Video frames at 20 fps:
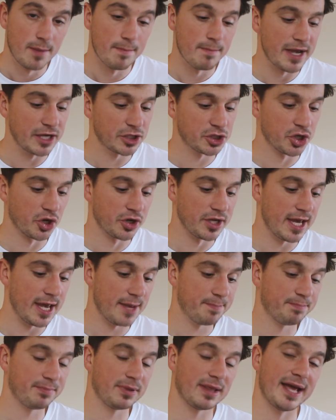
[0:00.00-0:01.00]
Make sure you're
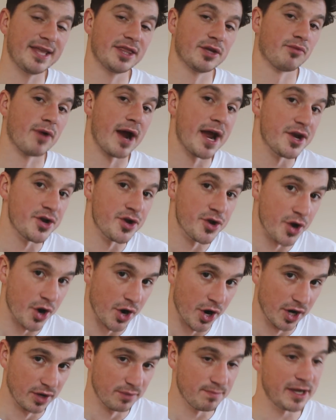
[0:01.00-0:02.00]
playing the right
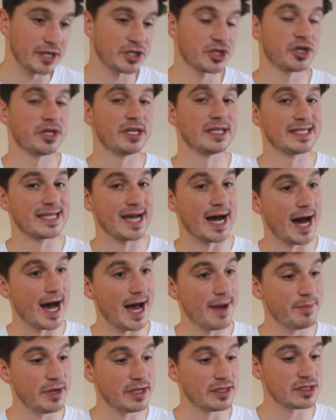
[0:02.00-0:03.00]
note. Make sure your
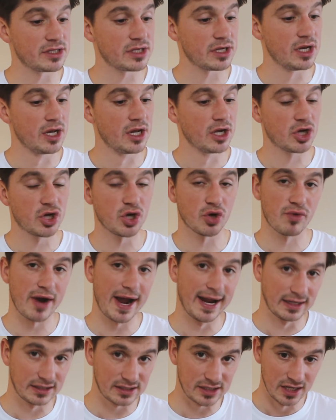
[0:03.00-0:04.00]
timing's
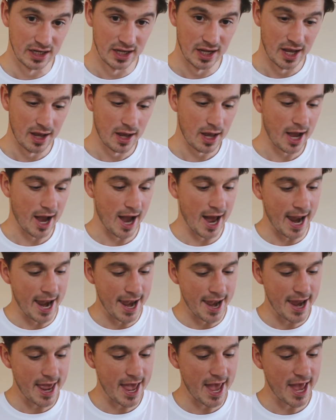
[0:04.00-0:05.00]
correct.
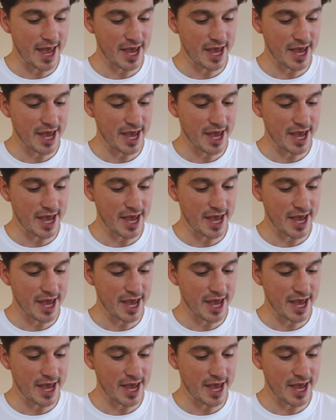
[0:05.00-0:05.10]
And